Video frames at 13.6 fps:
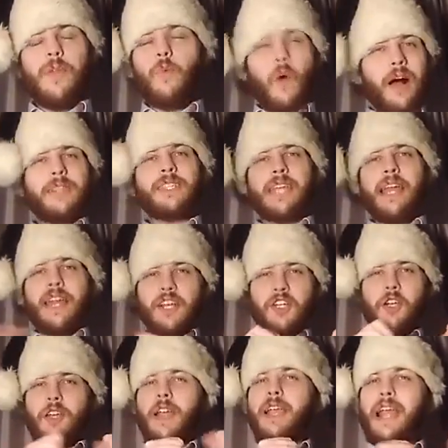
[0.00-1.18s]
mean, whilst the
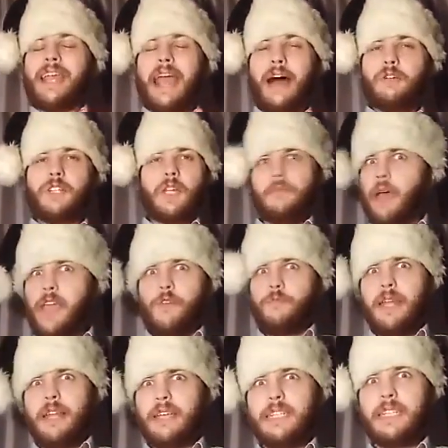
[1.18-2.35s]
initial encounter may have
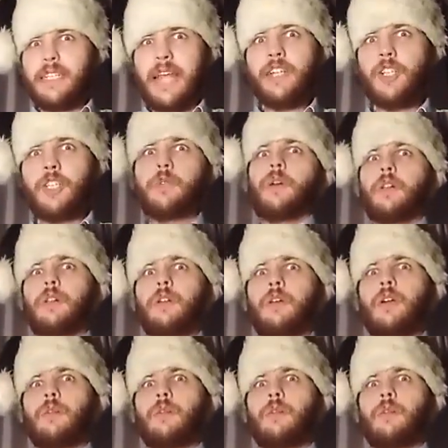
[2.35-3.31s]
been consensual,